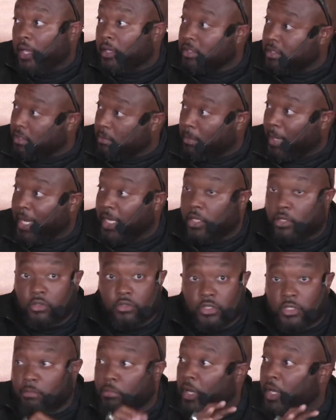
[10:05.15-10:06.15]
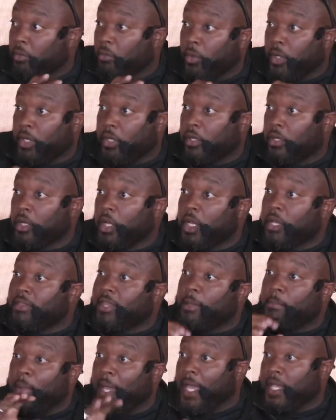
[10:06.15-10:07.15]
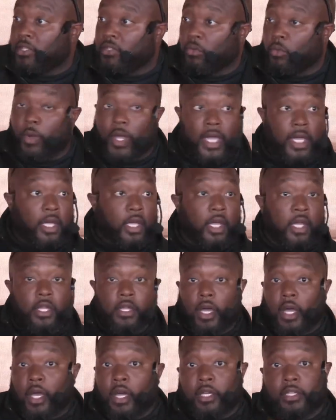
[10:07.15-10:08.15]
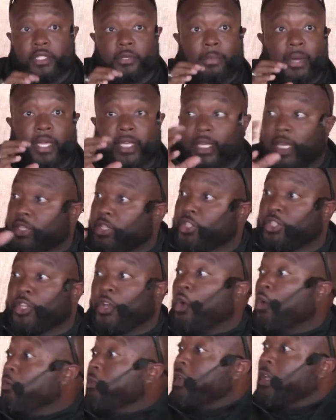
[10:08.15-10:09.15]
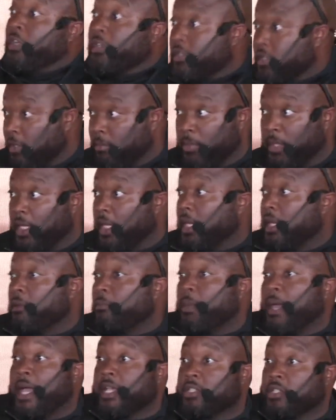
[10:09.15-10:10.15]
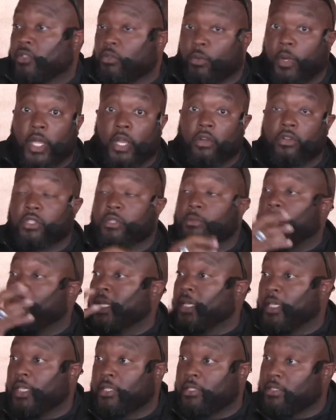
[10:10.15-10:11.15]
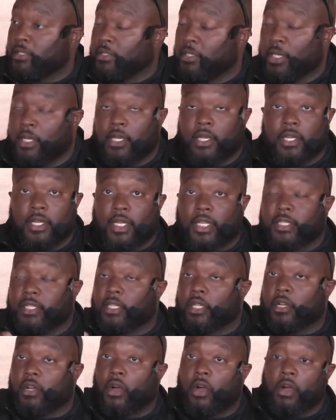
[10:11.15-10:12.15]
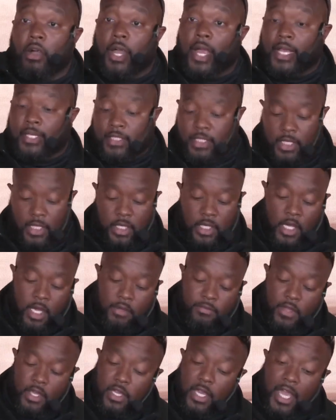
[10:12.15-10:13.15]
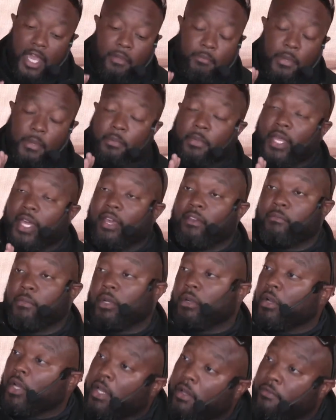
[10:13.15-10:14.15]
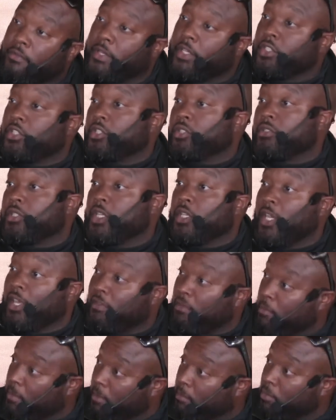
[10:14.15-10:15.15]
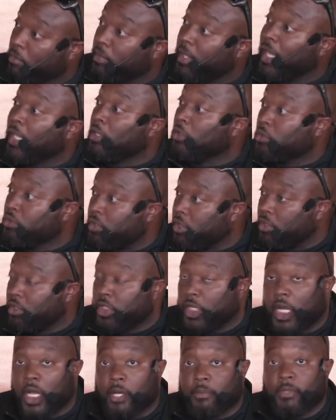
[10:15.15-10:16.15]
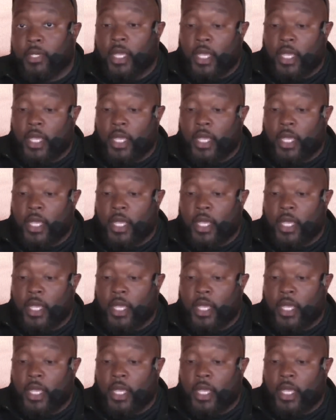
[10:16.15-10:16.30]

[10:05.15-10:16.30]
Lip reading: Somebody who's the breadwinner that passed away. Somebody catches COVID or something and then passes away. Or somebody gets in a car accident. Then you have people that have mental health issues. Then you have the people that lose their jobs.